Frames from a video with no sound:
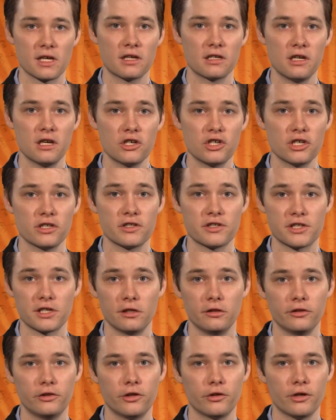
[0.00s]
ignition
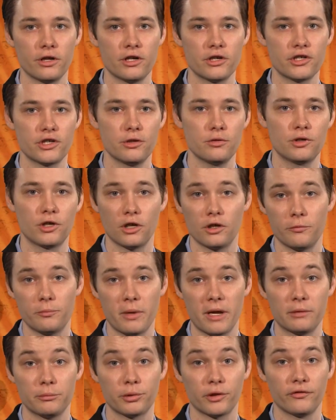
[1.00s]
cylinder issue could have
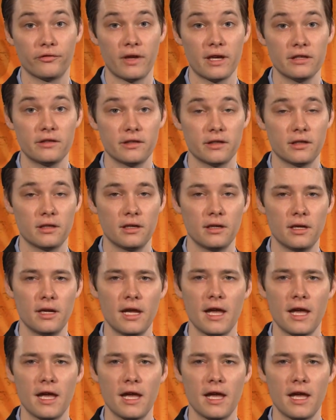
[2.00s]
been prevented